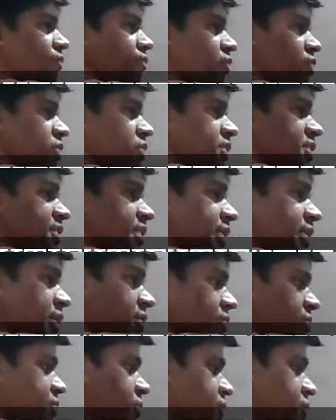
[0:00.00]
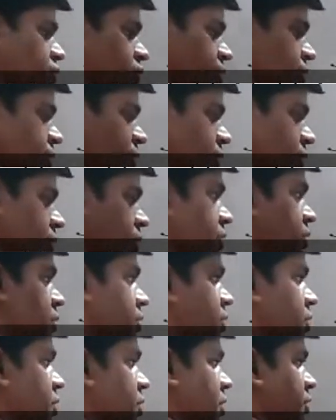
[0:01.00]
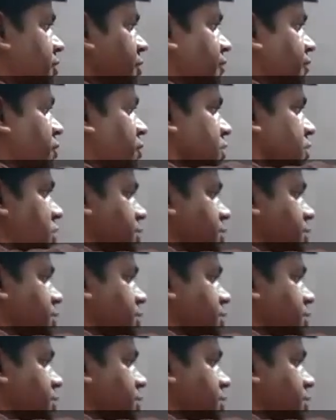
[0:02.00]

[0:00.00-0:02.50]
Force is negative of the slope. If the force